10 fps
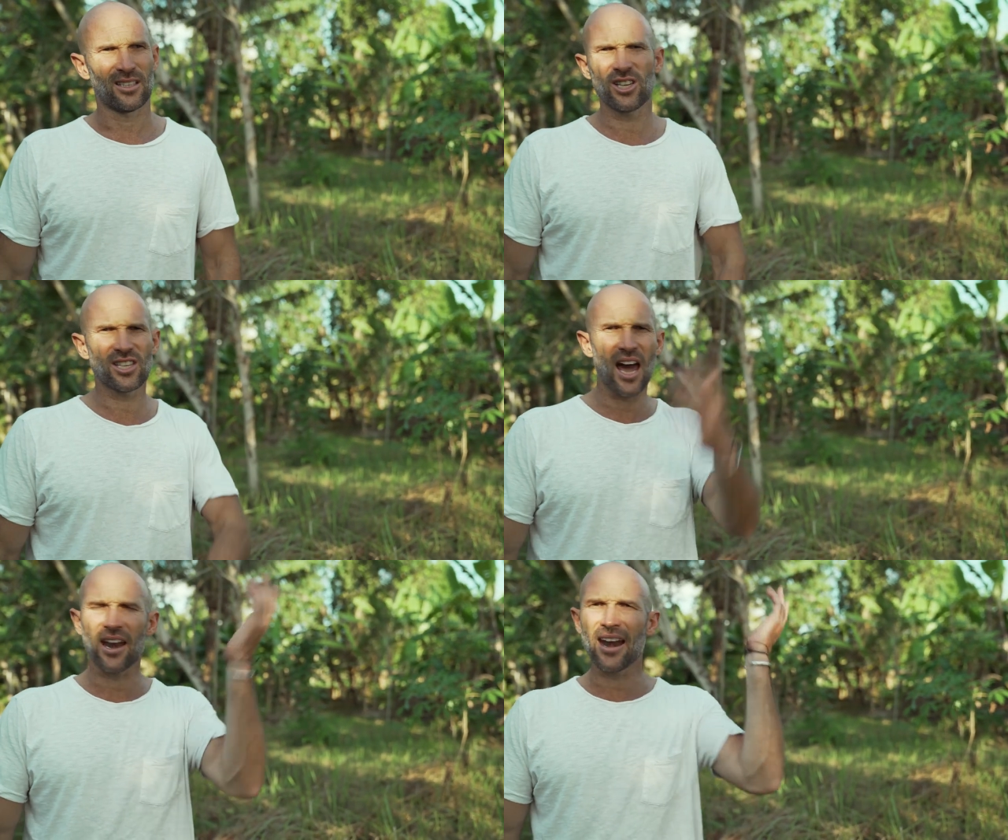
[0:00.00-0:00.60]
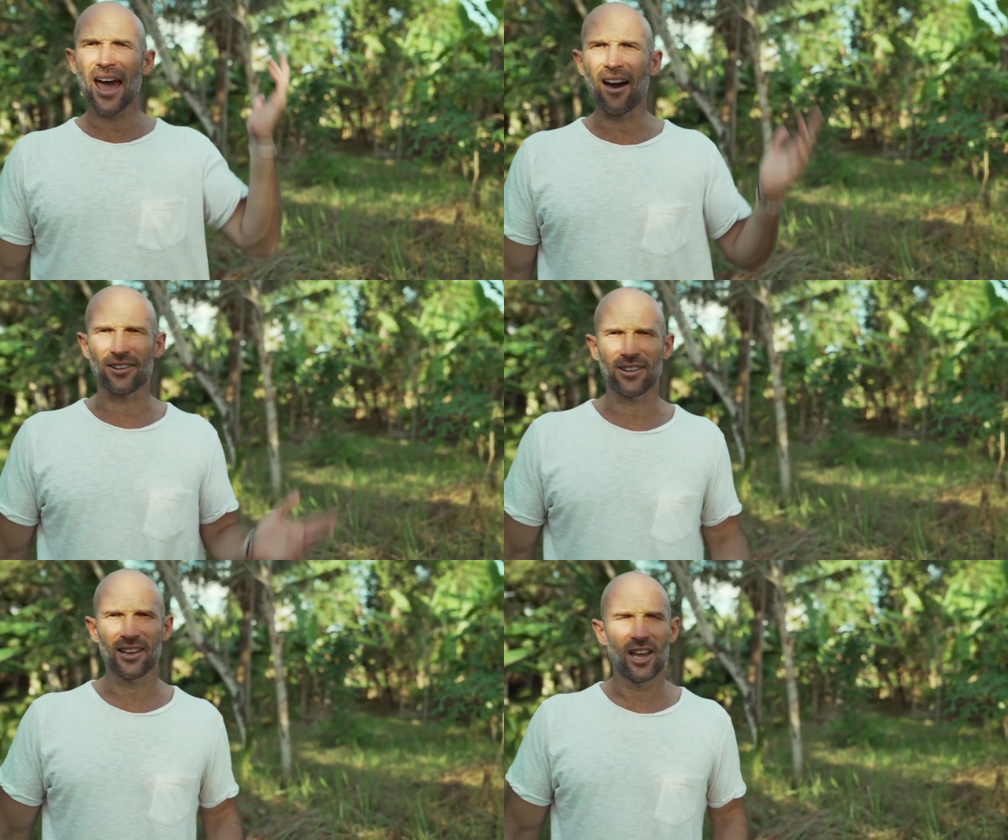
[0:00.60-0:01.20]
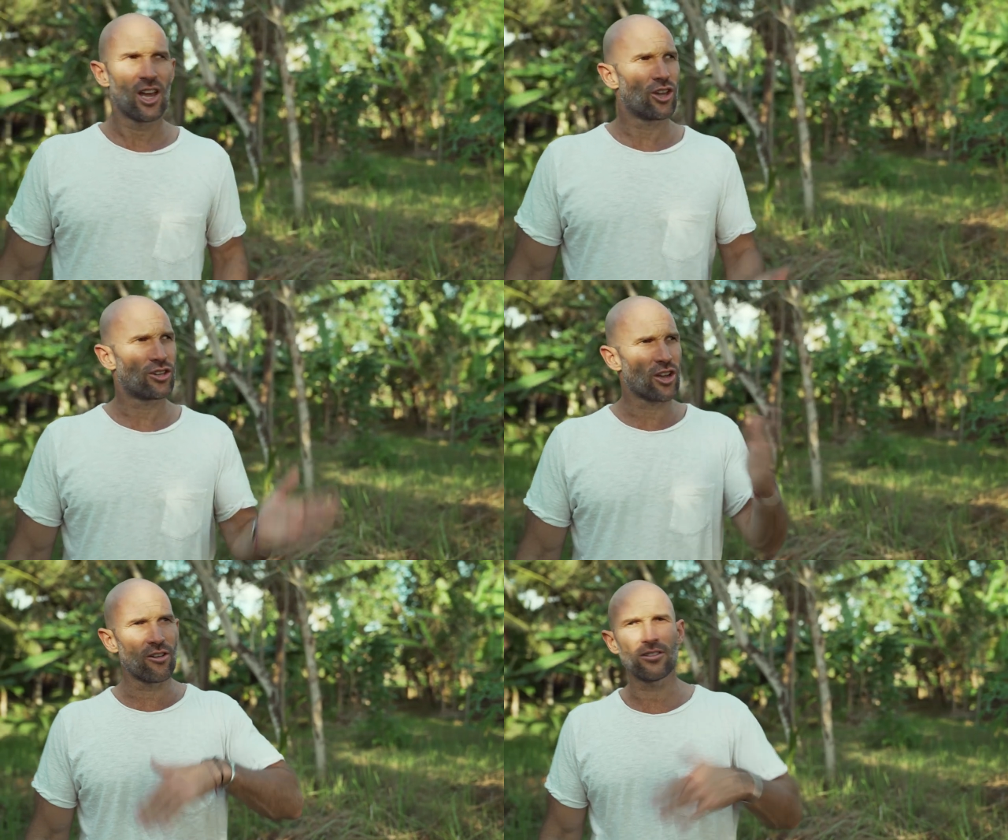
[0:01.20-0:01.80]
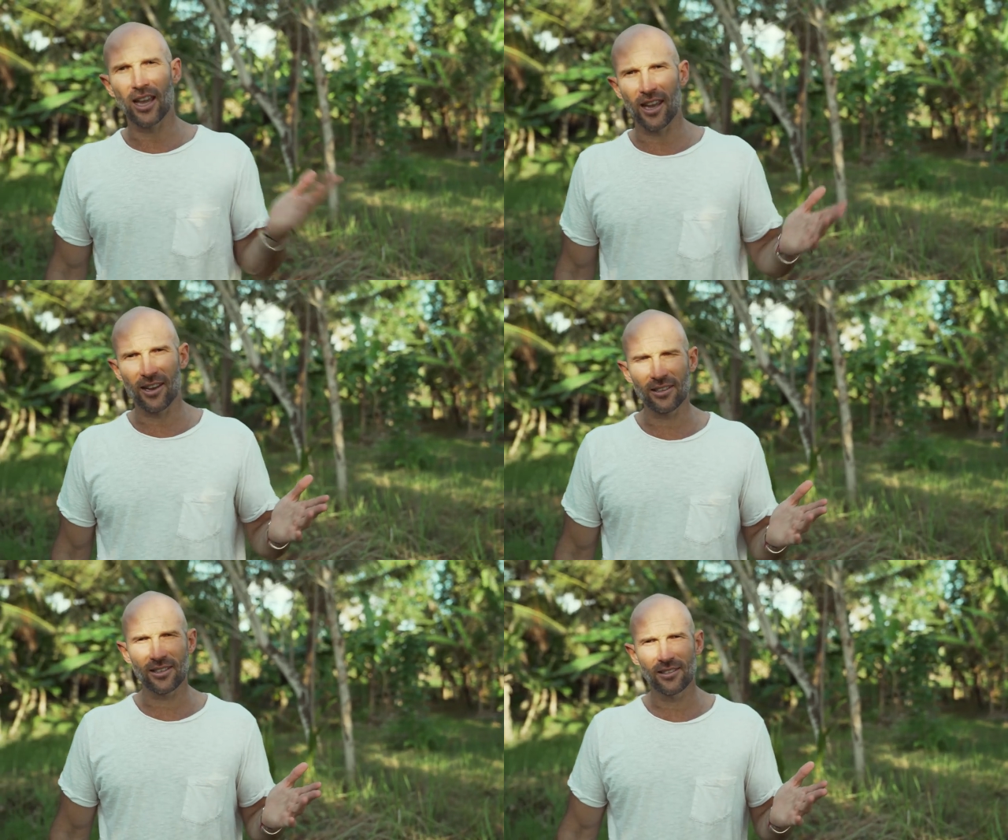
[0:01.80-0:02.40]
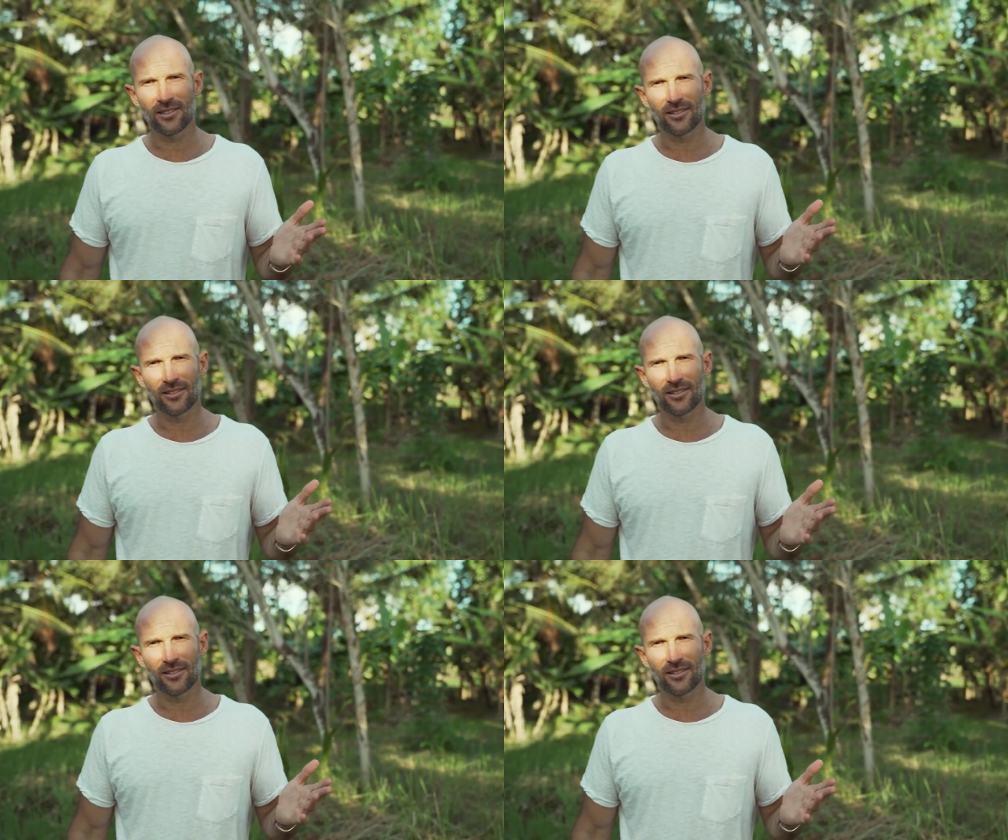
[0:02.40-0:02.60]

Just cut it out. You don't need it.